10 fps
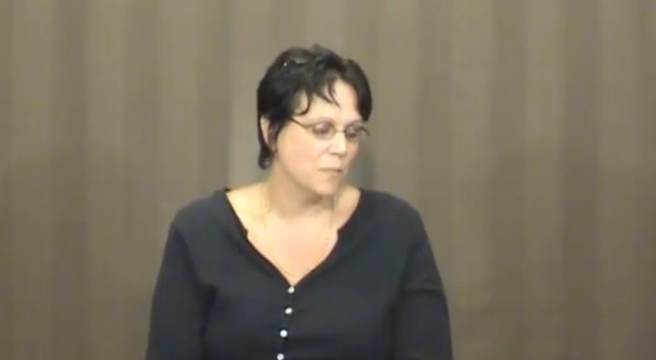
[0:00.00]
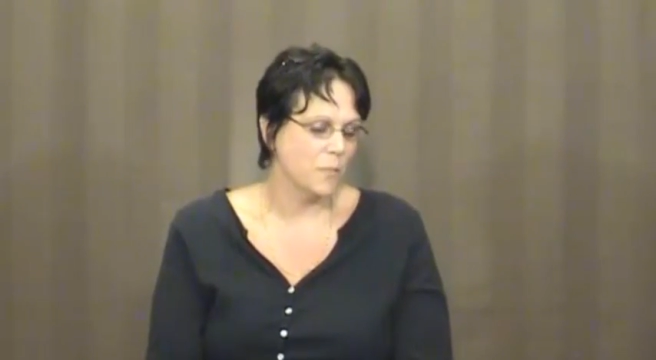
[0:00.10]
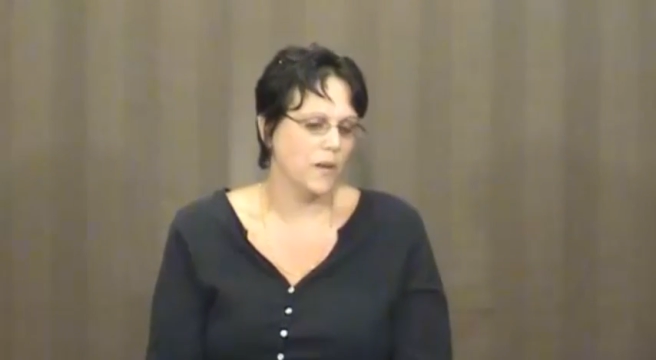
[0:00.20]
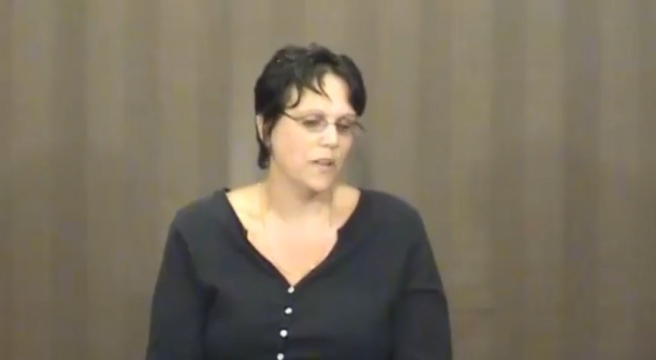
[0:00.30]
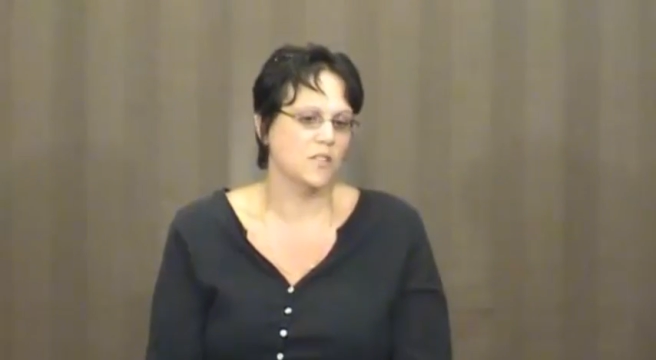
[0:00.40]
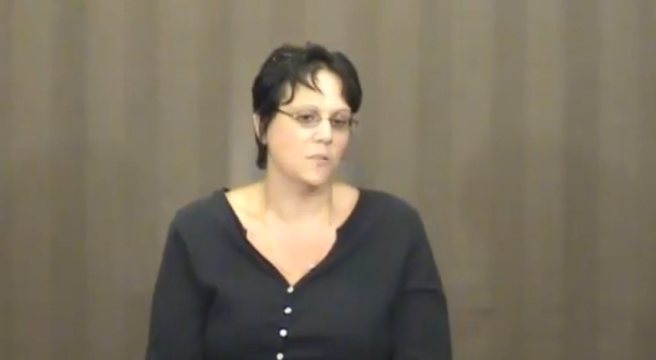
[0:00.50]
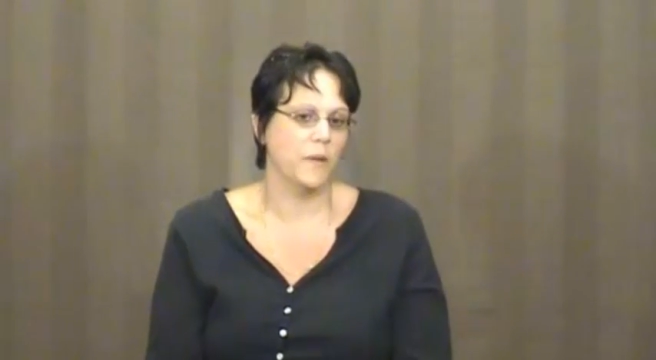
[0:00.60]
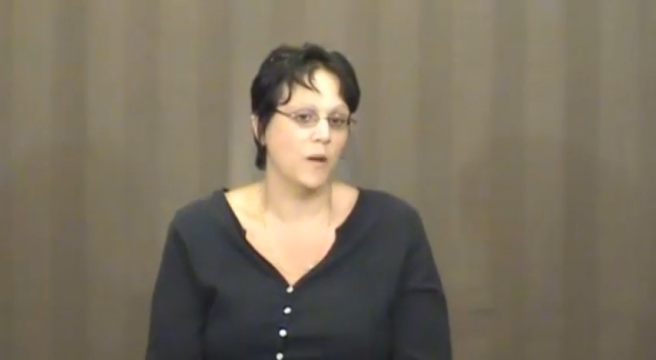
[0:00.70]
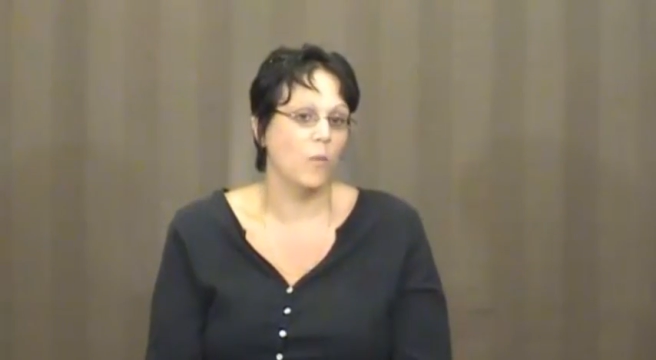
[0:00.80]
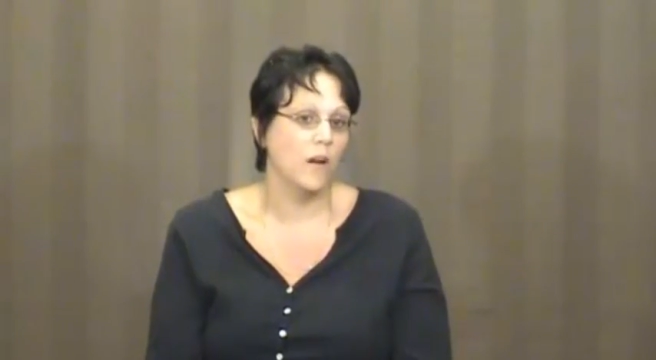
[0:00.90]
Be
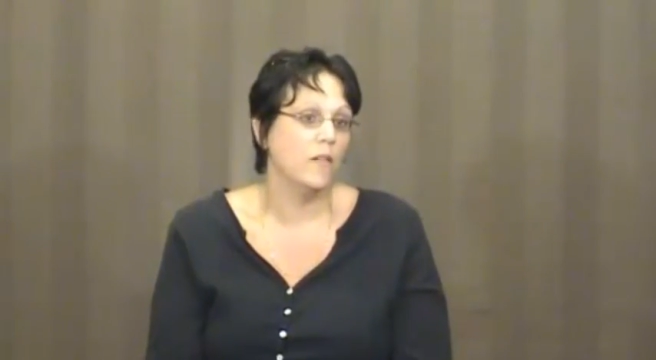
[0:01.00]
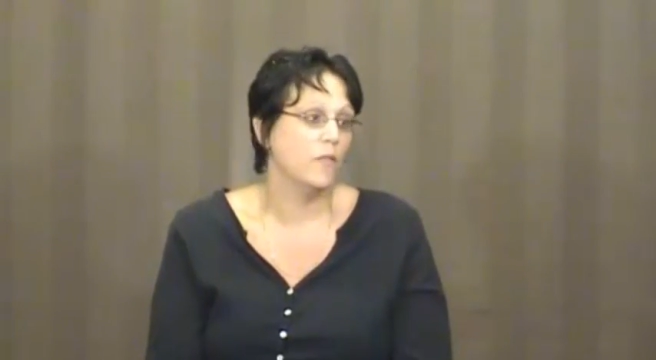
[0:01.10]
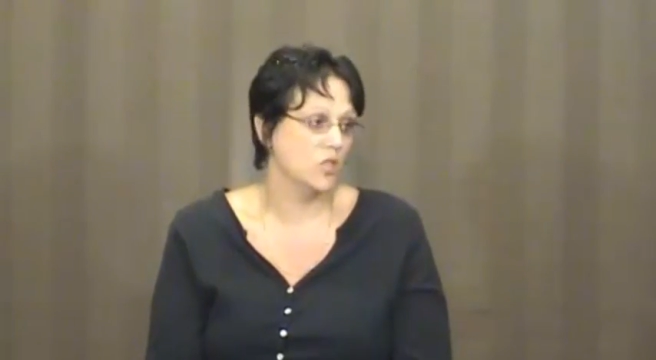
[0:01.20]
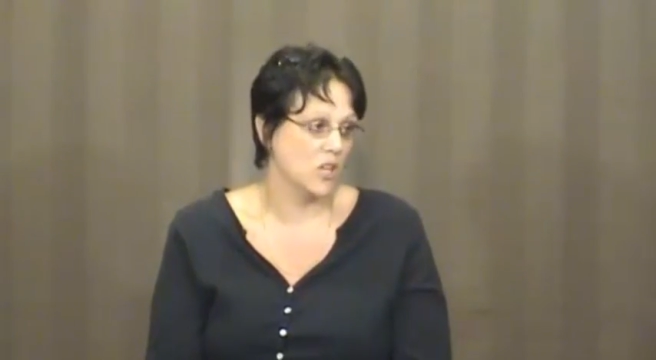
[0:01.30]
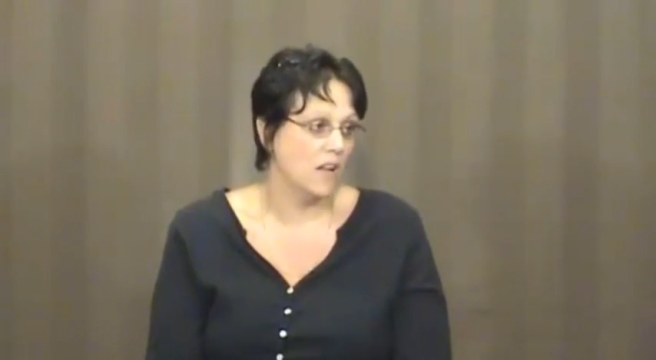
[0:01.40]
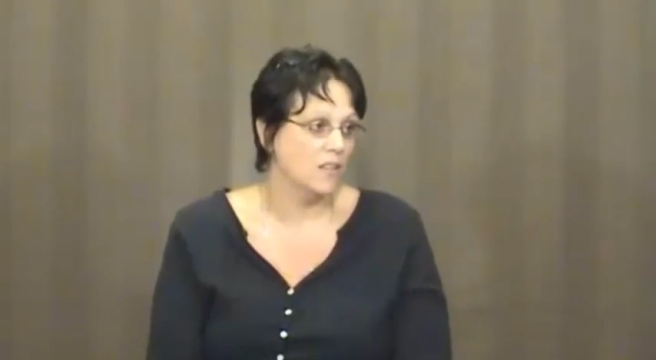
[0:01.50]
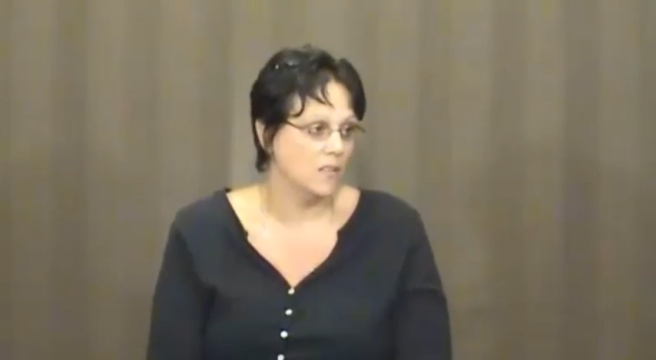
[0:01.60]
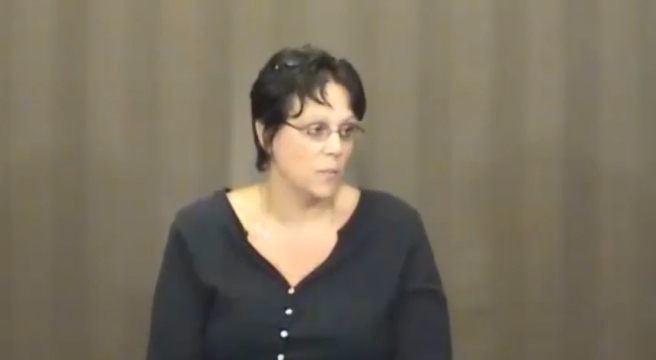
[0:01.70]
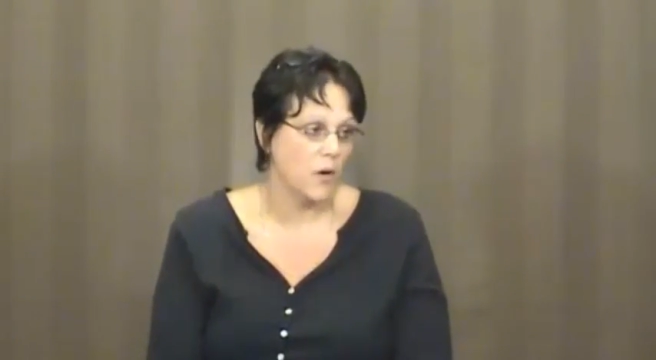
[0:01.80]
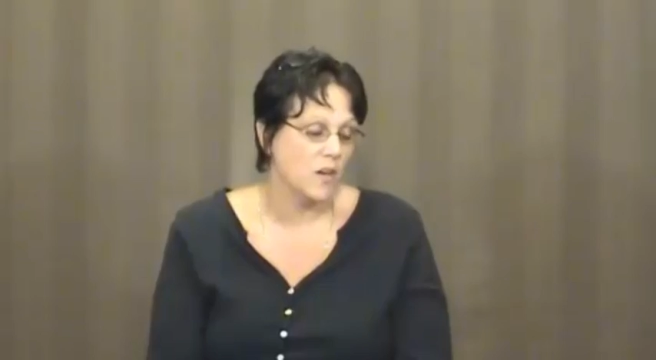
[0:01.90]
aware of your child
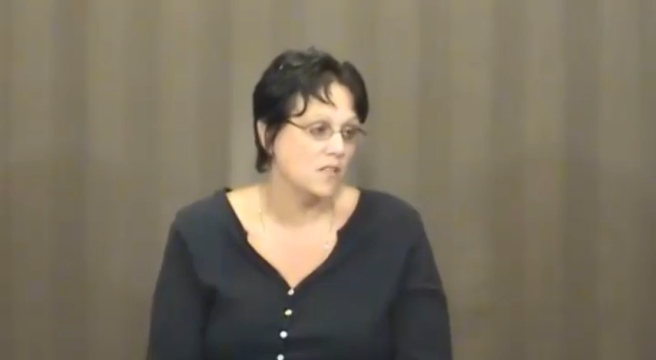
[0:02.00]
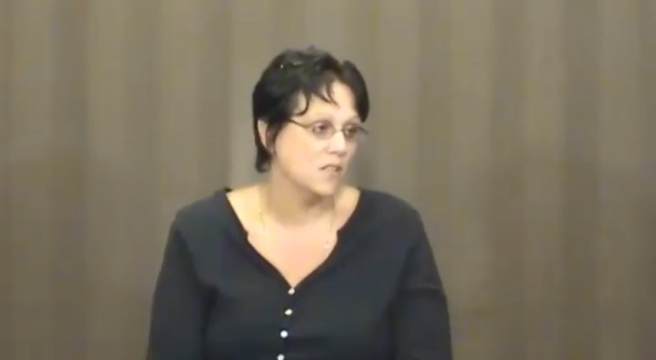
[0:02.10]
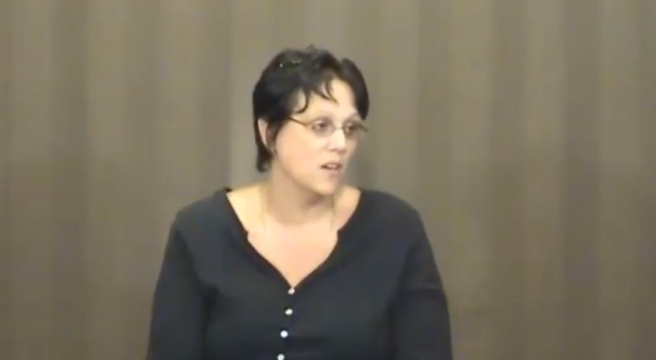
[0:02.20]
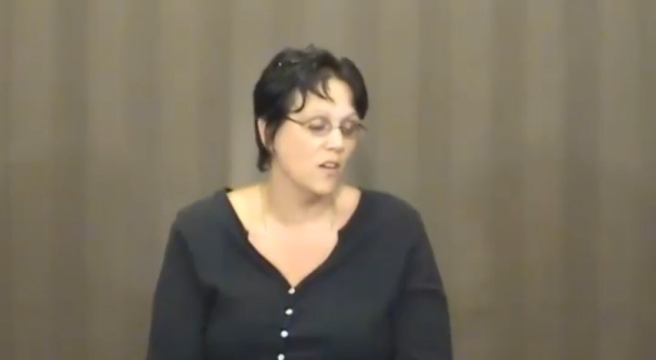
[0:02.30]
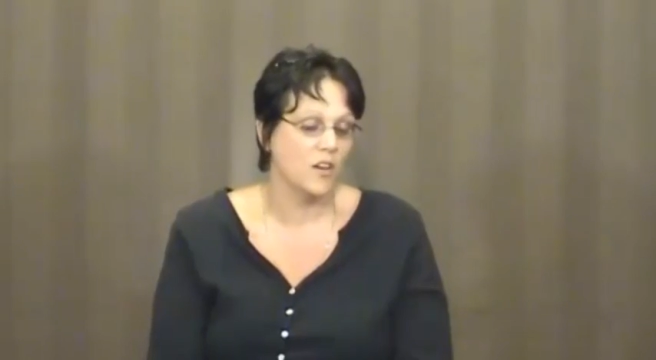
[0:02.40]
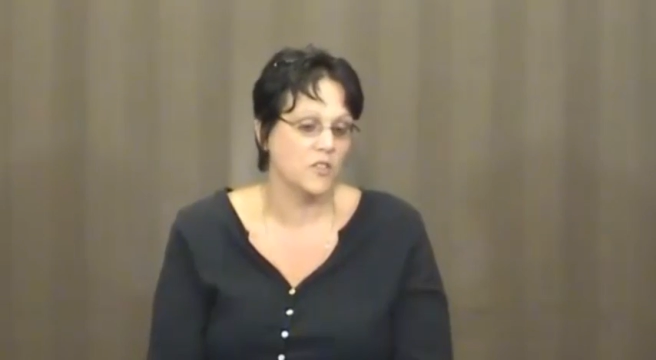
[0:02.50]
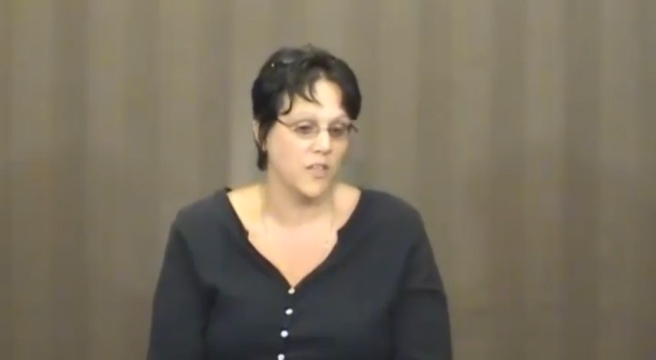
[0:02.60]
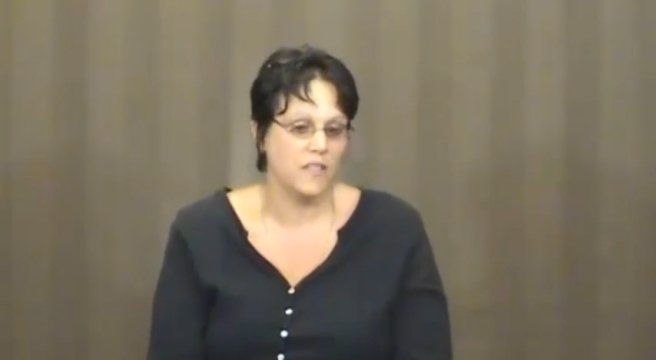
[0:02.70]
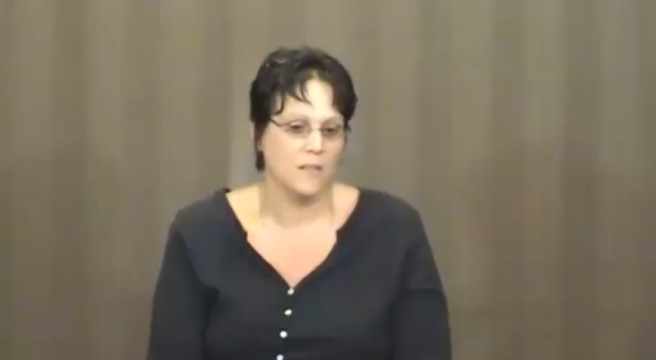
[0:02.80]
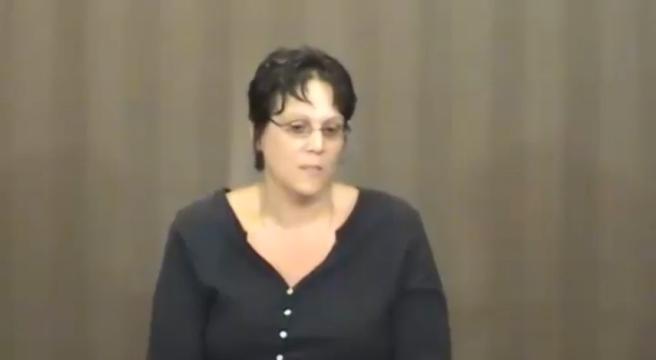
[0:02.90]
as a person and not
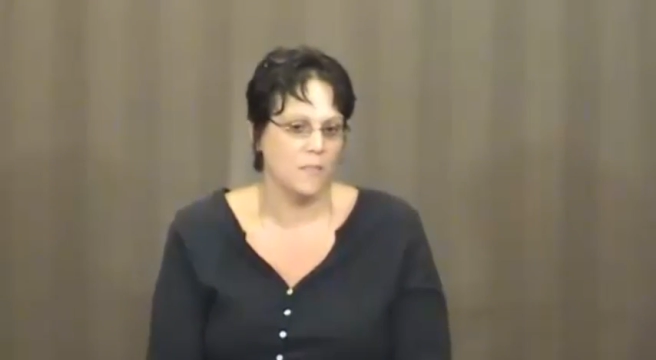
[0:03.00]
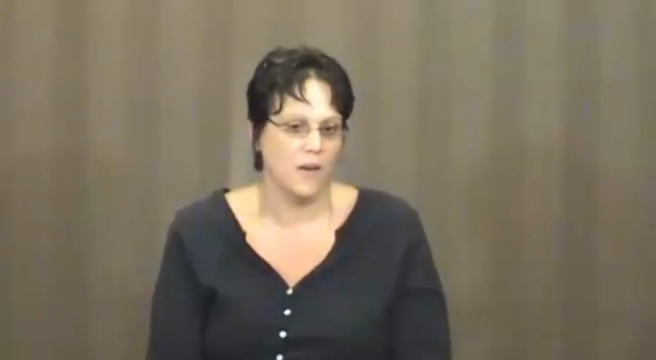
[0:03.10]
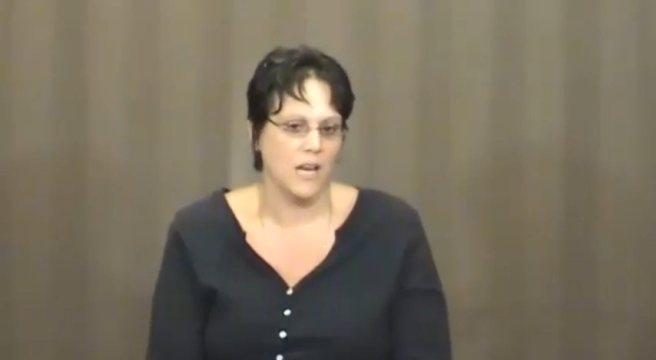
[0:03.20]
treat them